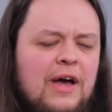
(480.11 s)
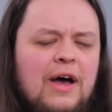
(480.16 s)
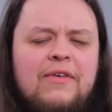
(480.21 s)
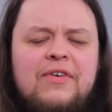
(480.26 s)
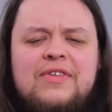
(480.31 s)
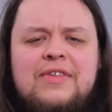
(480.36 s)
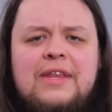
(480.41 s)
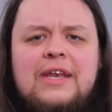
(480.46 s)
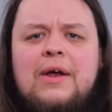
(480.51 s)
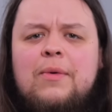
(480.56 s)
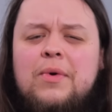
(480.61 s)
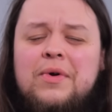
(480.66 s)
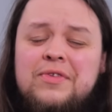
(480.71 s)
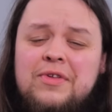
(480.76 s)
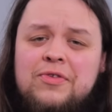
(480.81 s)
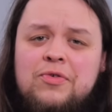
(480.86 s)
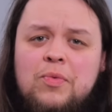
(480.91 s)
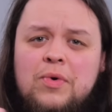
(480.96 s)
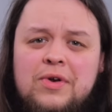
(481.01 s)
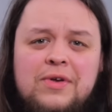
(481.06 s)
obviously the
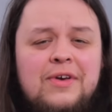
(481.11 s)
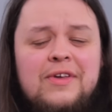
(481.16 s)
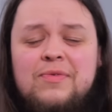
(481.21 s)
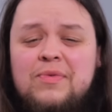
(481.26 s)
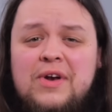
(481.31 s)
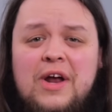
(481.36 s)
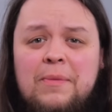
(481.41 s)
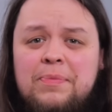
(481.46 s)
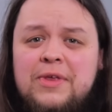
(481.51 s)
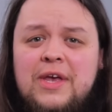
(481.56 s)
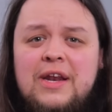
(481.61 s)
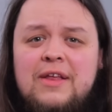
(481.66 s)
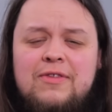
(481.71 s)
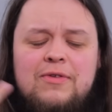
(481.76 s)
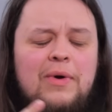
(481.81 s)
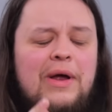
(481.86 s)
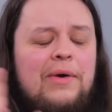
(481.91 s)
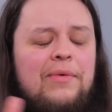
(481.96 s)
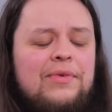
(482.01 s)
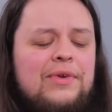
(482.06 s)
network's also working because it's been
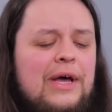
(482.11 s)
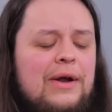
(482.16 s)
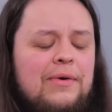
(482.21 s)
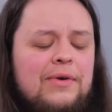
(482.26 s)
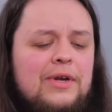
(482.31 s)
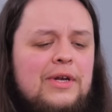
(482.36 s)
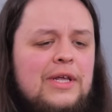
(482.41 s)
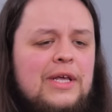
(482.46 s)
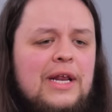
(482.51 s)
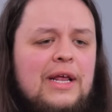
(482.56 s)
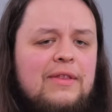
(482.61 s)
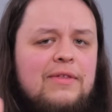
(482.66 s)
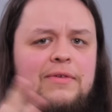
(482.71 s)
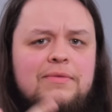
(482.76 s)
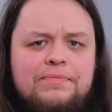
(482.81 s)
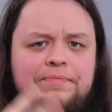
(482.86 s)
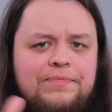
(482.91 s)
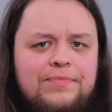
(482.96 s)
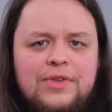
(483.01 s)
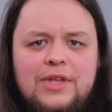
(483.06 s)
updated, so I don't need to connect
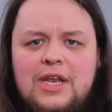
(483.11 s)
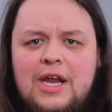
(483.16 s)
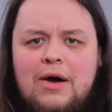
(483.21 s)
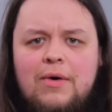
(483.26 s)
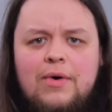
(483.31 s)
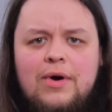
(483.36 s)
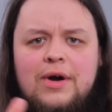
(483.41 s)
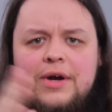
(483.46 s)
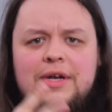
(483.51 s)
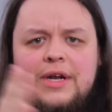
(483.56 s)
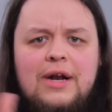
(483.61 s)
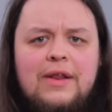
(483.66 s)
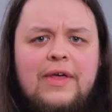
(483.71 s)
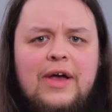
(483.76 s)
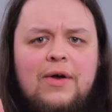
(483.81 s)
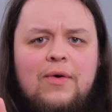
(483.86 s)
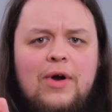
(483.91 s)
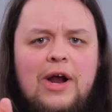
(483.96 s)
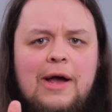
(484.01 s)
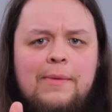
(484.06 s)
to network, none of
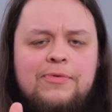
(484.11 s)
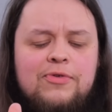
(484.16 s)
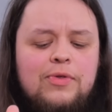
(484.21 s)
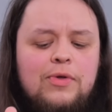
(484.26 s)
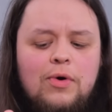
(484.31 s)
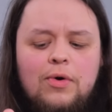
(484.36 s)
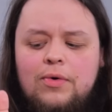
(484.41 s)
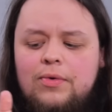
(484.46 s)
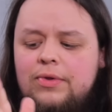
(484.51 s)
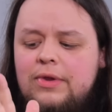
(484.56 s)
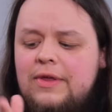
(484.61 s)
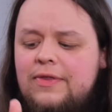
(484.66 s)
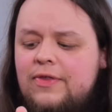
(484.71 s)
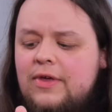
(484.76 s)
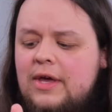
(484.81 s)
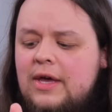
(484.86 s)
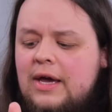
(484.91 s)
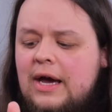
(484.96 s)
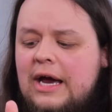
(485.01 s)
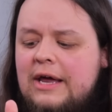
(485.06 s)
that crap. So the only
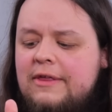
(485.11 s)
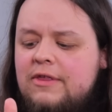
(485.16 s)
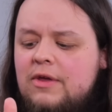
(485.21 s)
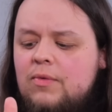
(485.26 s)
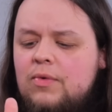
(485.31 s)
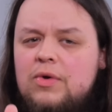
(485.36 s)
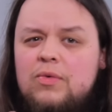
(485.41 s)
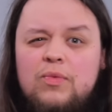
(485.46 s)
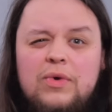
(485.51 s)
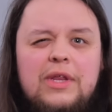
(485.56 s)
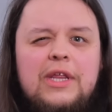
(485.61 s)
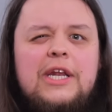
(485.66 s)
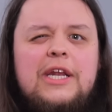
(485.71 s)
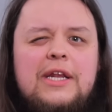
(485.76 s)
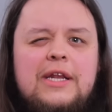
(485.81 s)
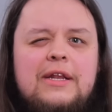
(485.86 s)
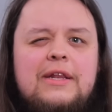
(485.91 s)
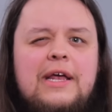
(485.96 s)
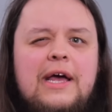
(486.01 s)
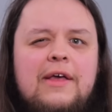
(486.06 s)
thing I think we really
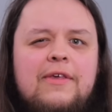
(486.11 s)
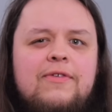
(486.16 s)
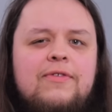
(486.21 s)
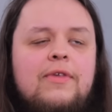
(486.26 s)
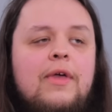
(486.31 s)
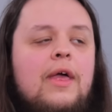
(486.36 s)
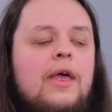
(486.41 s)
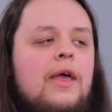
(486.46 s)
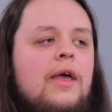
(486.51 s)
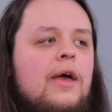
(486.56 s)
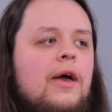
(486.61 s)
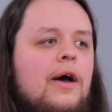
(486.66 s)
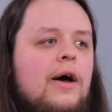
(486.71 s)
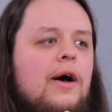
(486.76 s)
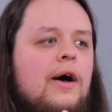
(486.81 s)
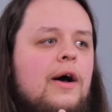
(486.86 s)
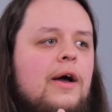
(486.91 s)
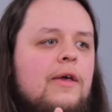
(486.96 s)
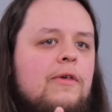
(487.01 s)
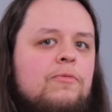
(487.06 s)
need to test
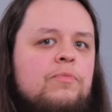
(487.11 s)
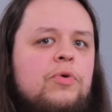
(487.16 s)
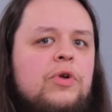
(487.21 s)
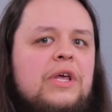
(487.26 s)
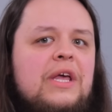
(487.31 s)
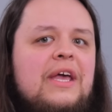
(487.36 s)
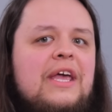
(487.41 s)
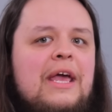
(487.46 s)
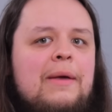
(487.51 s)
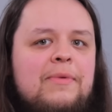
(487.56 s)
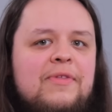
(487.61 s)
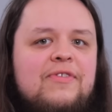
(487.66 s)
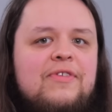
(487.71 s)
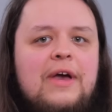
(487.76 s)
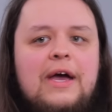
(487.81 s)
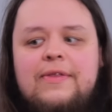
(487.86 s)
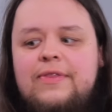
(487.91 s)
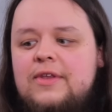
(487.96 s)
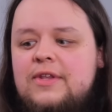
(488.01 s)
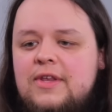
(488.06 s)
is putting a game
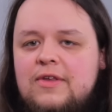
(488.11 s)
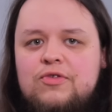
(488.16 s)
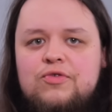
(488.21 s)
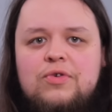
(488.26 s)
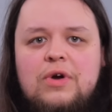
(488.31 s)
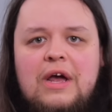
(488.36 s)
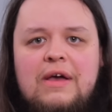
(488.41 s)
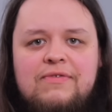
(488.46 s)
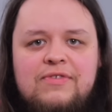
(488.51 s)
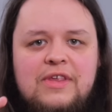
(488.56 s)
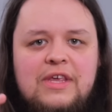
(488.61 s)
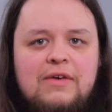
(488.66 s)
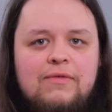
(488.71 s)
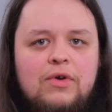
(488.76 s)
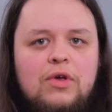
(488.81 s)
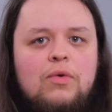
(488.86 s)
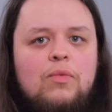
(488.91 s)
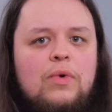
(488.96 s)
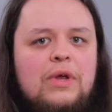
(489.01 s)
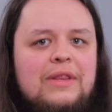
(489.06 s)
inside the disk drive, seeing if
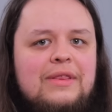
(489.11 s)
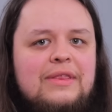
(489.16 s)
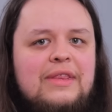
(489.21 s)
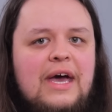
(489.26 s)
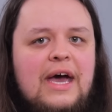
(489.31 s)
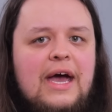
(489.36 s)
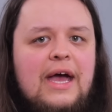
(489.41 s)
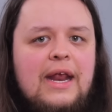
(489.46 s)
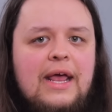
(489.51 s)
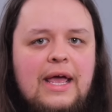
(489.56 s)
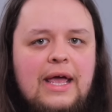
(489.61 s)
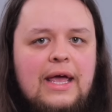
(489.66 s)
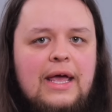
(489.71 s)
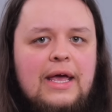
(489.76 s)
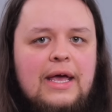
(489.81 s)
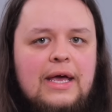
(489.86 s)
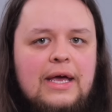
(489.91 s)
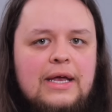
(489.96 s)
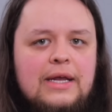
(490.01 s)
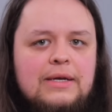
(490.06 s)
it can read that,
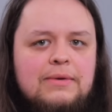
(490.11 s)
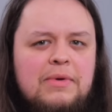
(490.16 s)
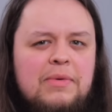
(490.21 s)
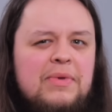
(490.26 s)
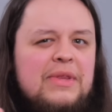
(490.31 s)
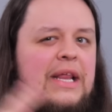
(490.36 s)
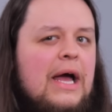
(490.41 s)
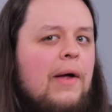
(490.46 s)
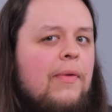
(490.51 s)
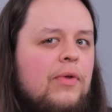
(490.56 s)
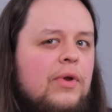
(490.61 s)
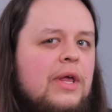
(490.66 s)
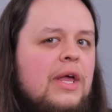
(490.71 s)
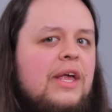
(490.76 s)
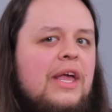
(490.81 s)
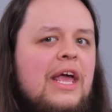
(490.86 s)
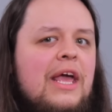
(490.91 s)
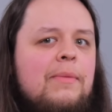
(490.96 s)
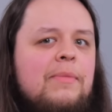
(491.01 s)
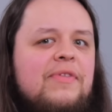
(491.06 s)
and maybe downloading
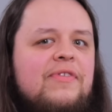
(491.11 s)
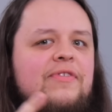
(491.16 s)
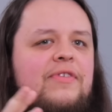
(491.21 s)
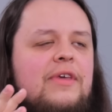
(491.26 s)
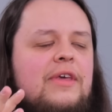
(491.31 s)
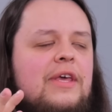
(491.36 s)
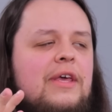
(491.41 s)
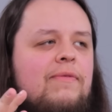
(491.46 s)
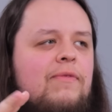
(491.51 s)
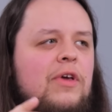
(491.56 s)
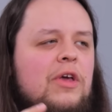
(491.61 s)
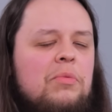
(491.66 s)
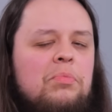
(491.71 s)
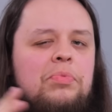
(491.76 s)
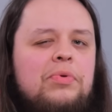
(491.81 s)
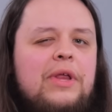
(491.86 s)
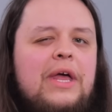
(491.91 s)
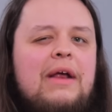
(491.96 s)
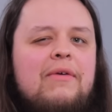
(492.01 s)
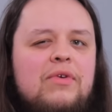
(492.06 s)
a game and seeing if it can
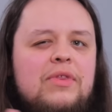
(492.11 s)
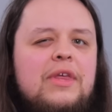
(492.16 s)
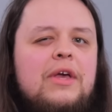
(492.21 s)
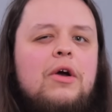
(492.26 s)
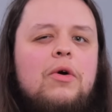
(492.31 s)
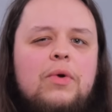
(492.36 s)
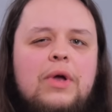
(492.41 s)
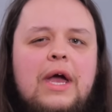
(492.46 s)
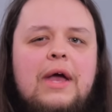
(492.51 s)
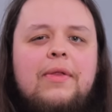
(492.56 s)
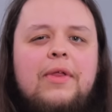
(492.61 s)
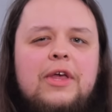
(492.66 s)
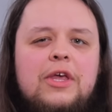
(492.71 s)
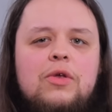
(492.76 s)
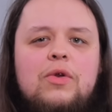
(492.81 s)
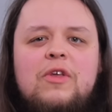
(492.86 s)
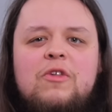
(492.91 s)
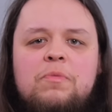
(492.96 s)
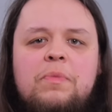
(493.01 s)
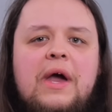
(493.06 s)
play everything okay, like
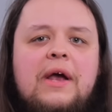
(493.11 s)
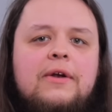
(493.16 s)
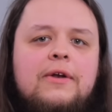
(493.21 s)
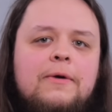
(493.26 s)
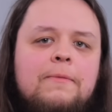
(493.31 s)
you'd expect.